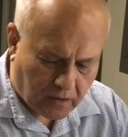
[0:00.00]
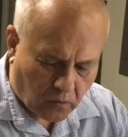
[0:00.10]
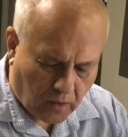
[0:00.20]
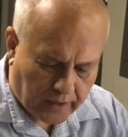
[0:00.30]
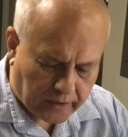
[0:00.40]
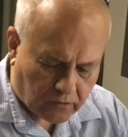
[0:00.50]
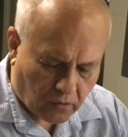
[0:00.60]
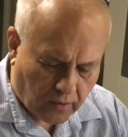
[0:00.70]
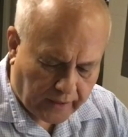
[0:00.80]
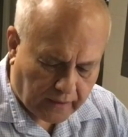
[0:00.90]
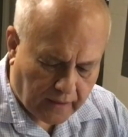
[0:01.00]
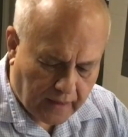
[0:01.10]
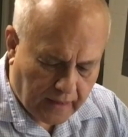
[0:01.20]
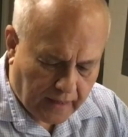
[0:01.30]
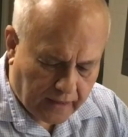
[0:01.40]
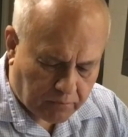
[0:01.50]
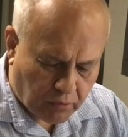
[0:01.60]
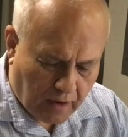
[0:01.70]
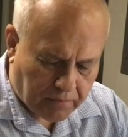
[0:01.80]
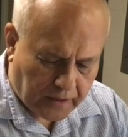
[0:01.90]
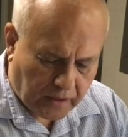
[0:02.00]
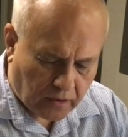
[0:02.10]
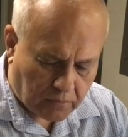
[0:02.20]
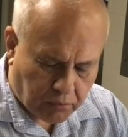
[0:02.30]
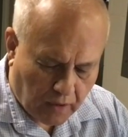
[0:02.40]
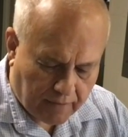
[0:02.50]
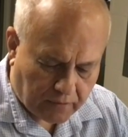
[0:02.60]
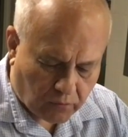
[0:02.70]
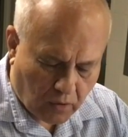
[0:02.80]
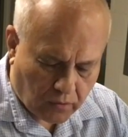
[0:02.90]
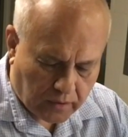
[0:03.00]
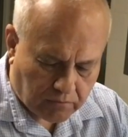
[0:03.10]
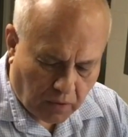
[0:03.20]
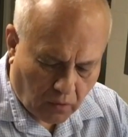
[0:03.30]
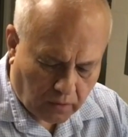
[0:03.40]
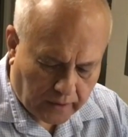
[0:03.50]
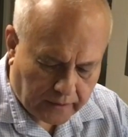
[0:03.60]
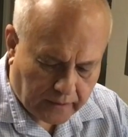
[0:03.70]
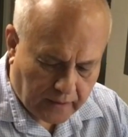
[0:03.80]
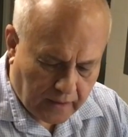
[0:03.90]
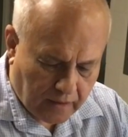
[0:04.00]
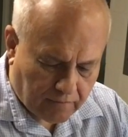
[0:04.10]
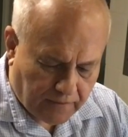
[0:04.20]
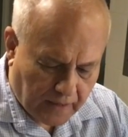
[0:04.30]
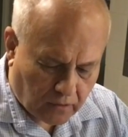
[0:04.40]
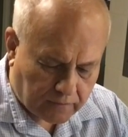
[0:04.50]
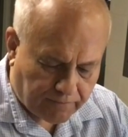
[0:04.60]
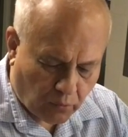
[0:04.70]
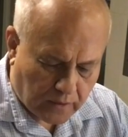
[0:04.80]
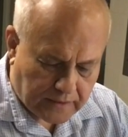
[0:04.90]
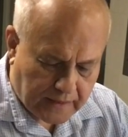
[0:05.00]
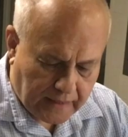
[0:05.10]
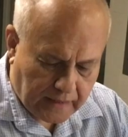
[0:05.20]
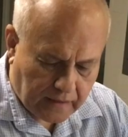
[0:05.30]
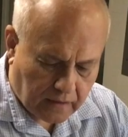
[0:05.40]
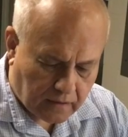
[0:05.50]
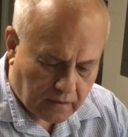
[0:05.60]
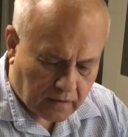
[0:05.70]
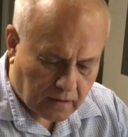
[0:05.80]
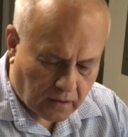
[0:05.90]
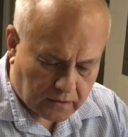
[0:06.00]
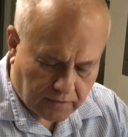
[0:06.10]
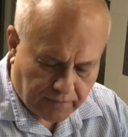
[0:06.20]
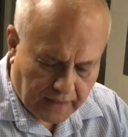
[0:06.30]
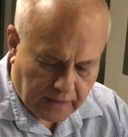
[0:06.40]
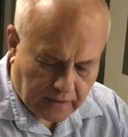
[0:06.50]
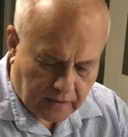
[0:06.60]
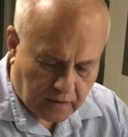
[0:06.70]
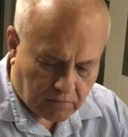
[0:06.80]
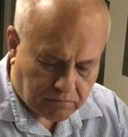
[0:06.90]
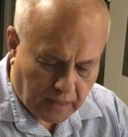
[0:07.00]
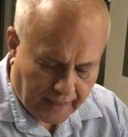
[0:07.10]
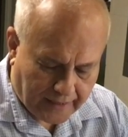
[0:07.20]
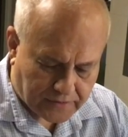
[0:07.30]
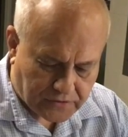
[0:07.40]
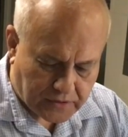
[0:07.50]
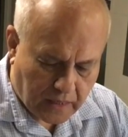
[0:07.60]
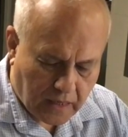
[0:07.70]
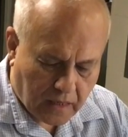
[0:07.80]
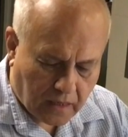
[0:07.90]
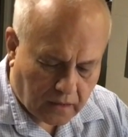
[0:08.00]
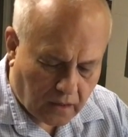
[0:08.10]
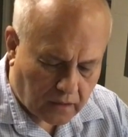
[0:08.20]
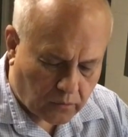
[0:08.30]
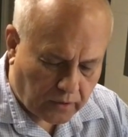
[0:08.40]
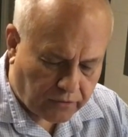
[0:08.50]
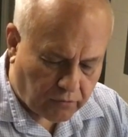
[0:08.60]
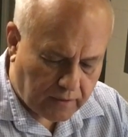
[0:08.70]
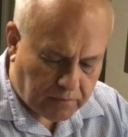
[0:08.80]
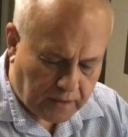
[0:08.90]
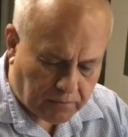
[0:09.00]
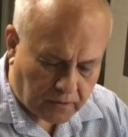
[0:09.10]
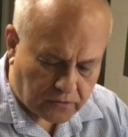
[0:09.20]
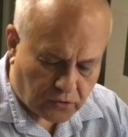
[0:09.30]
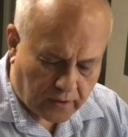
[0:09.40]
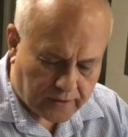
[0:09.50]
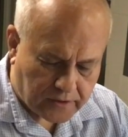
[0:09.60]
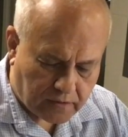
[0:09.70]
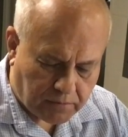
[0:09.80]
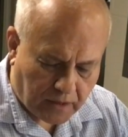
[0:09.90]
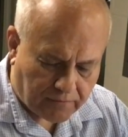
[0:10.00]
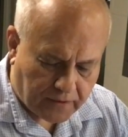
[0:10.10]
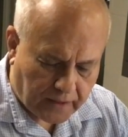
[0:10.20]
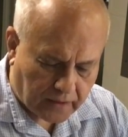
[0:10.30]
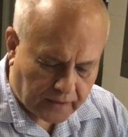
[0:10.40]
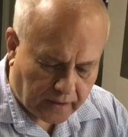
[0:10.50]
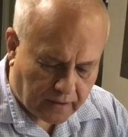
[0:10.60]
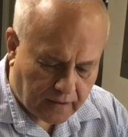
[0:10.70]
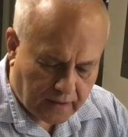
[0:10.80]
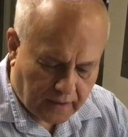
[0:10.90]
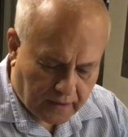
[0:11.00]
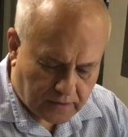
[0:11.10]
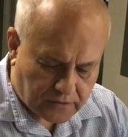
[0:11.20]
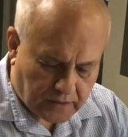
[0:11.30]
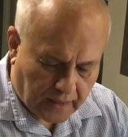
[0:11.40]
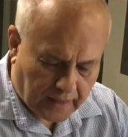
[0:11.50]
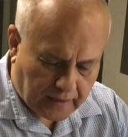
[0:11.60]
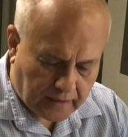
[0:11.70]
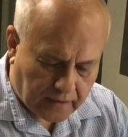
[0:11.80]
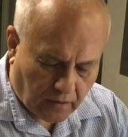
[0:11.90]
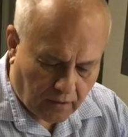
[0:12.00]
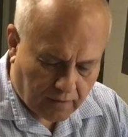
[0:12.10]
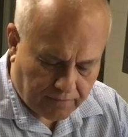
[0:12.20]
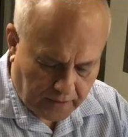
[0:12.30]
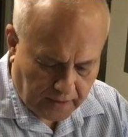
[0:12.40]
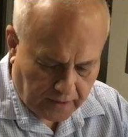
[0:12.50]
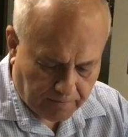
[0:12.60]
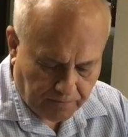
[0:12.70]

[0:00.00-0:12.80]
marijuana growing at a property on a private road in Poland, found 14 cultivated plants, along with 3 people, drugs, and paraphernalia inside an RV.